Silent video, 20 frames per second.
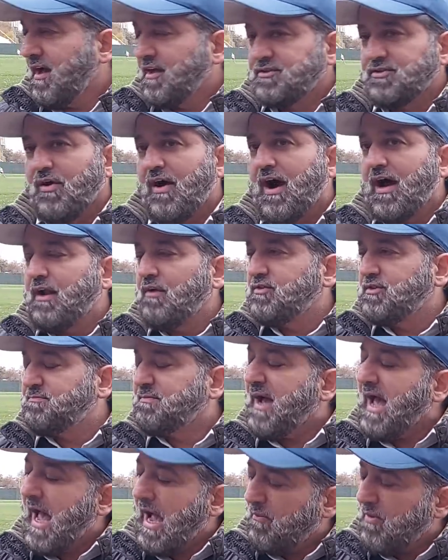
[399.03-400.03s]
So I don't,
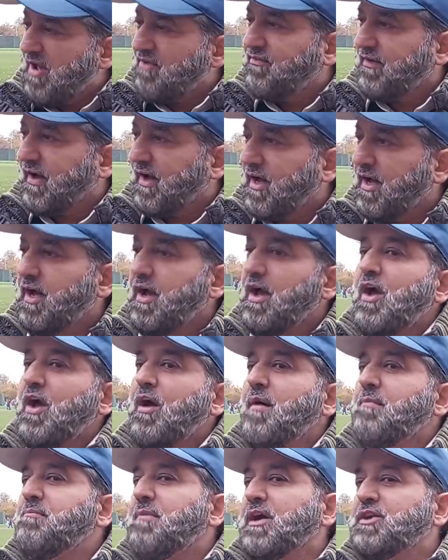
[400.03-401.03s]
however,
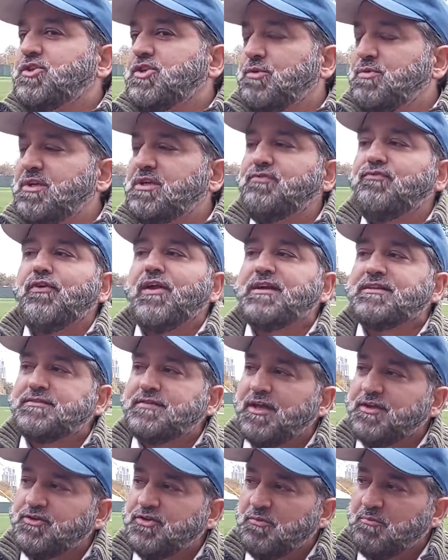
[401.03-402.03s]
my Jewish friends
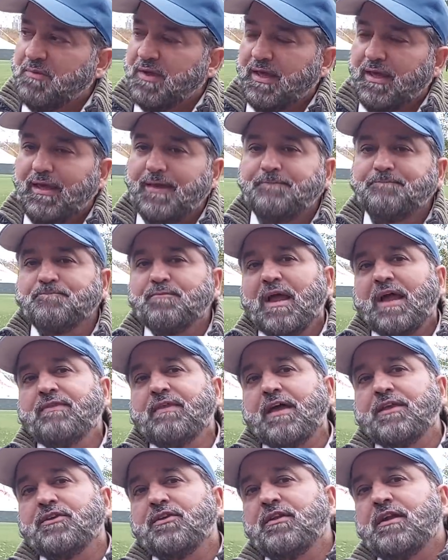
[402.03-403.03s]
say to me
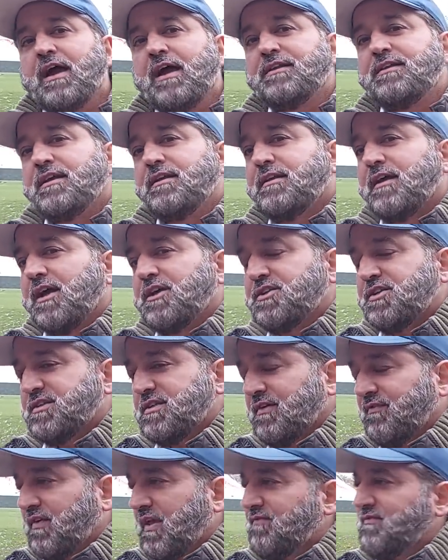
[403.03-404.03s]
that United Nations
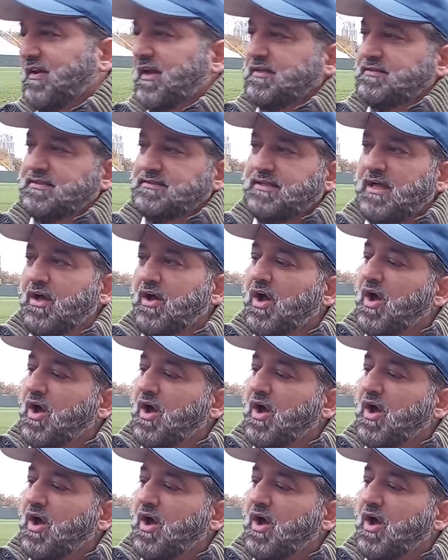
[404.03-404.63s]
have given us this.